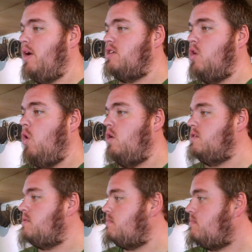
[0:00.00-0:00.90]
the rest of the
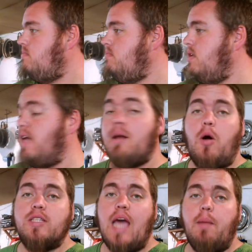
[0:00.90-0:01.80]
holes, get
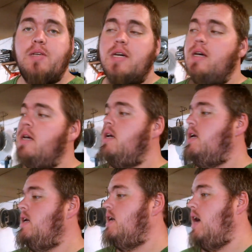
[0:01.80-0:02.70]
them all tapped,
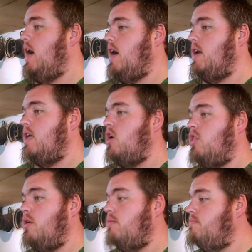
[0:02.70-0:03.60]
get
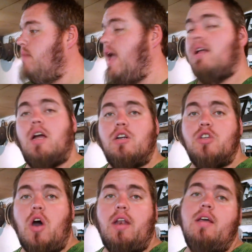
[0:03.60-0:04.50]
all the angle
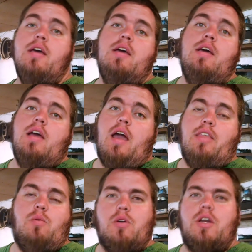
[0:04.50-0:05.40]
irons on,
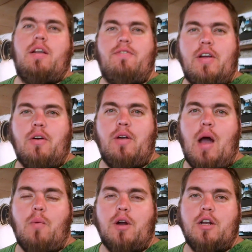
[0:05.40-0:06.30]
and then we'll kind of figure
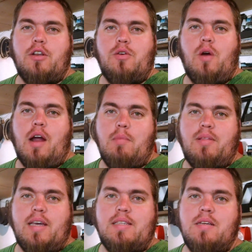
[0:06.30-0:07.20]
out how we're going to do our
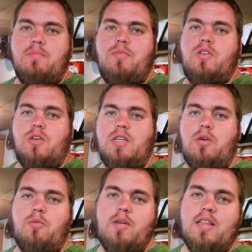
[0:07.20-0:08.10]
end plates. So
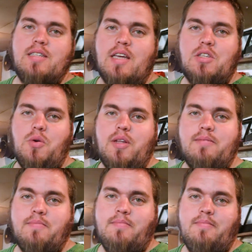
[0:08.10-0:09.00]
stick with me and let's get to it.